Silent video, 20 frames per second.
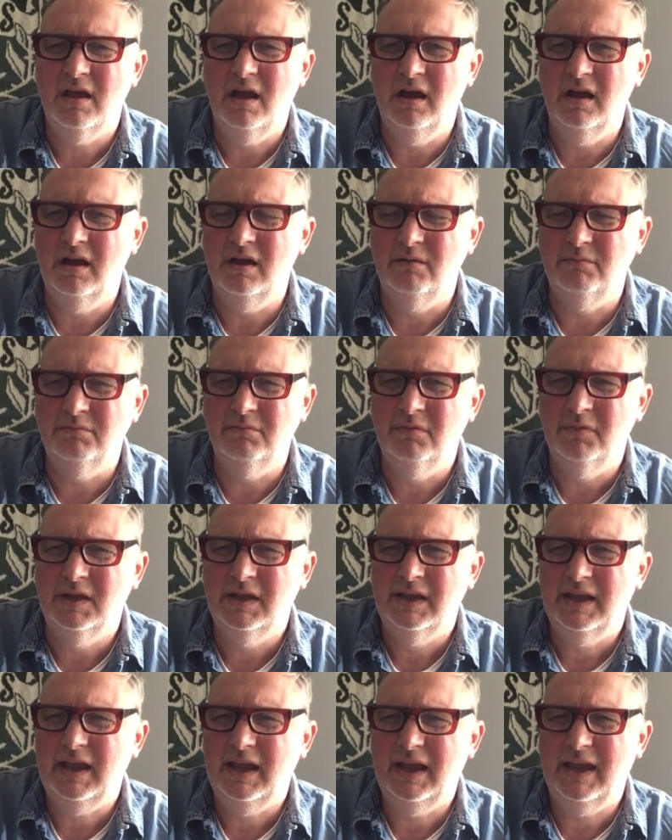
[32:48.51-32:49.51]
Um,
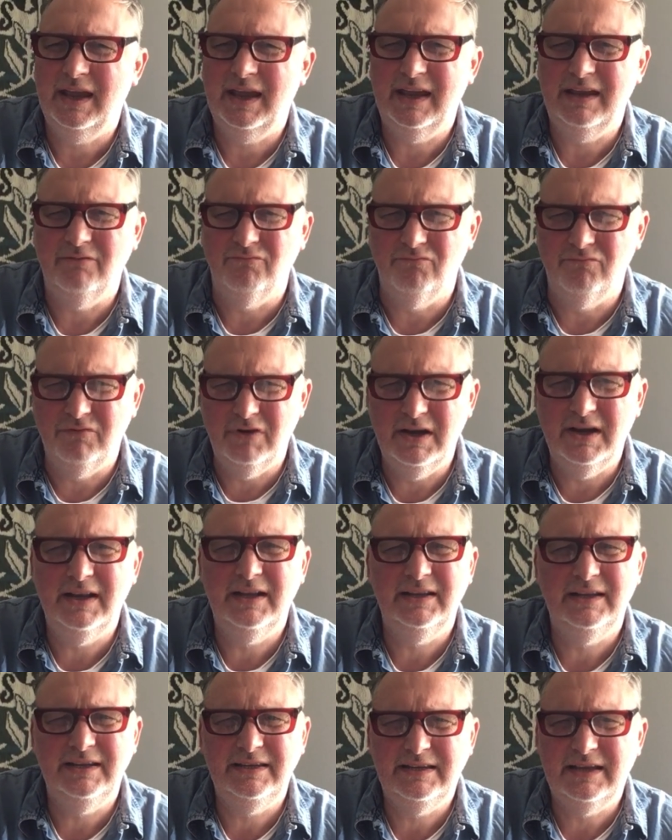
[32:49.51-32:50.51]
it
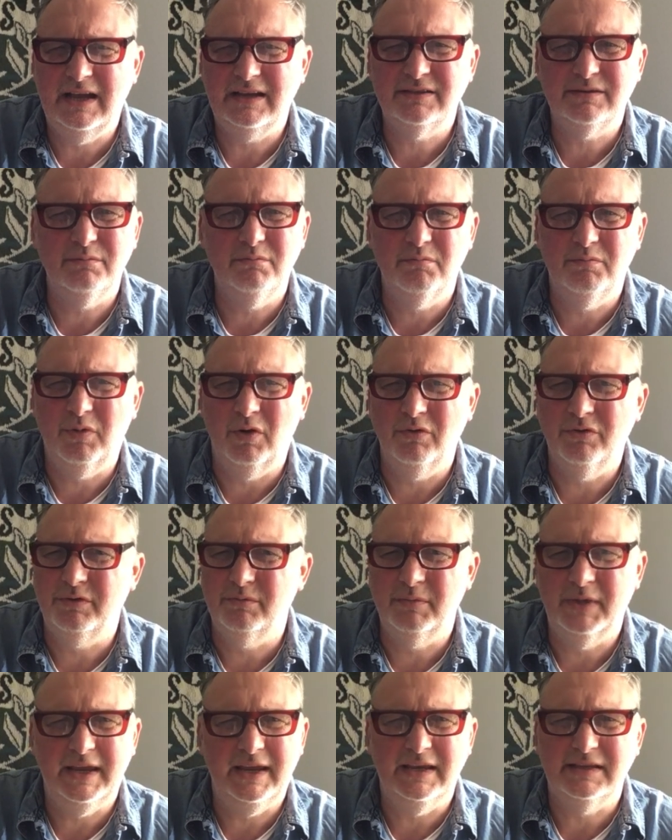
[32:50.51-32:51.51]
really doesn't
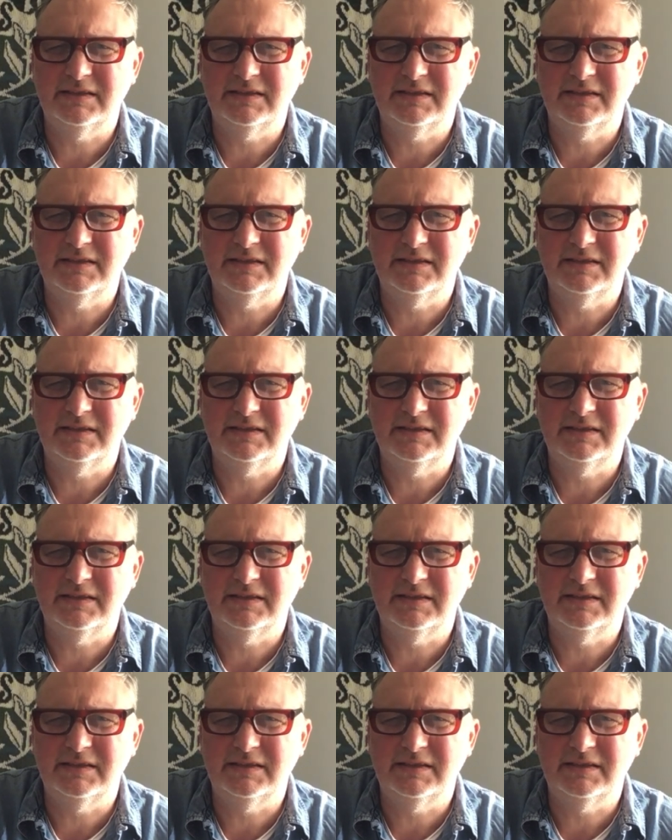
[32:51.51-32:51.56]
bother me.